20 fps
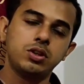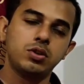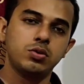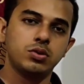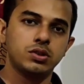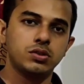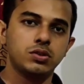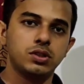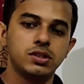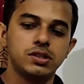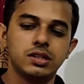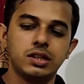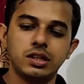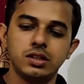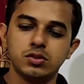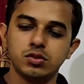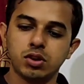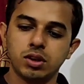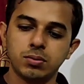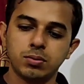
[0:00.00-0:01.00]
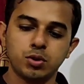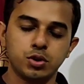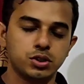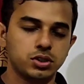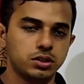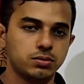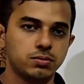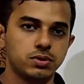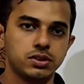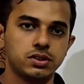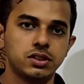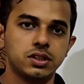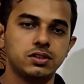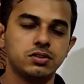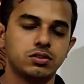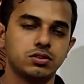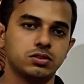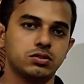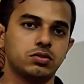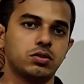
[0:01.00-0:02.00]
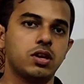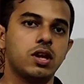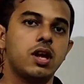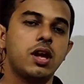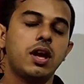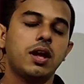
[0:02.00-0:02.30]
you can easily solve question number 6 also.